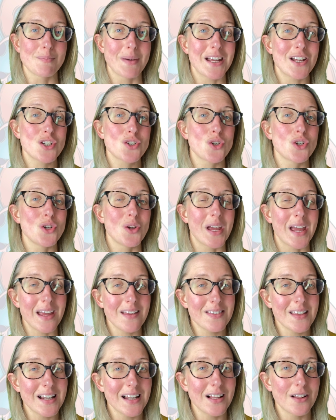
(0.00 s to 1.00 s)
make sure you
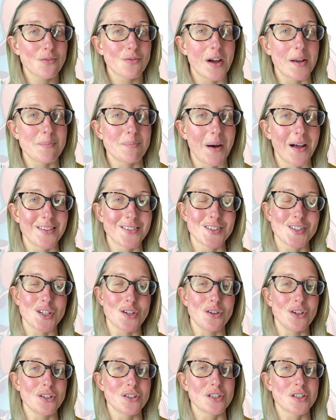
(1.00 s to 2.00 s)
hit the little red button so
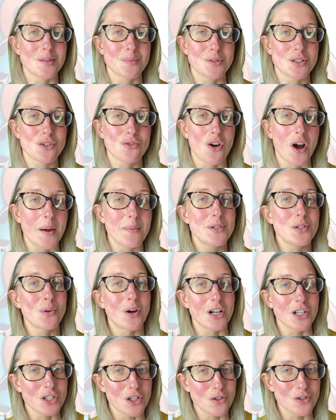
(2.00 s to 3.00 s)
you can subscribe to
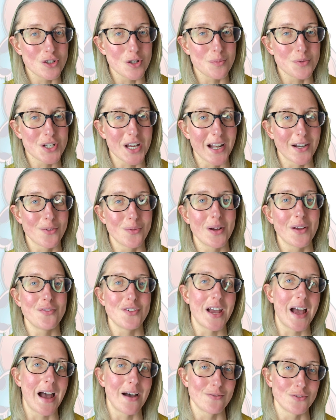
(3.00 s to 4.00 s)
our YouTube channel if you
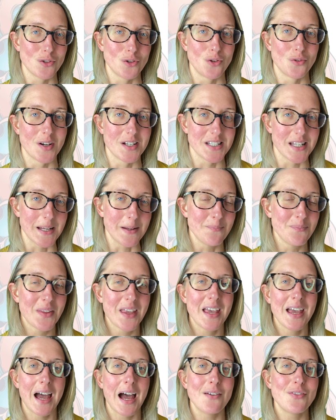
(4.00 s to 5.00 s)
haven't already.
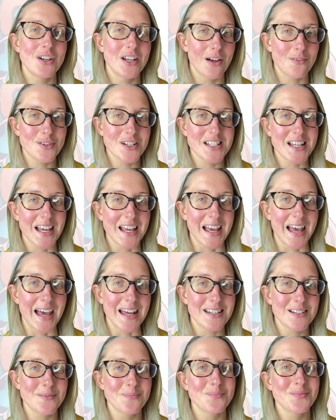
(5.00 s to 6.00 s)
Have a lovely day
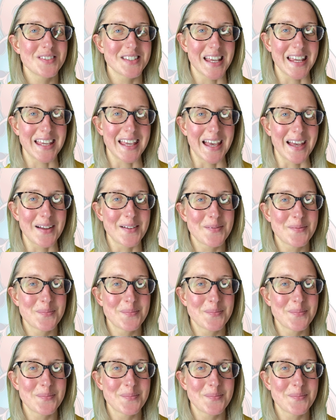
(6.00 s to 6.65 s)
ahead. Take care.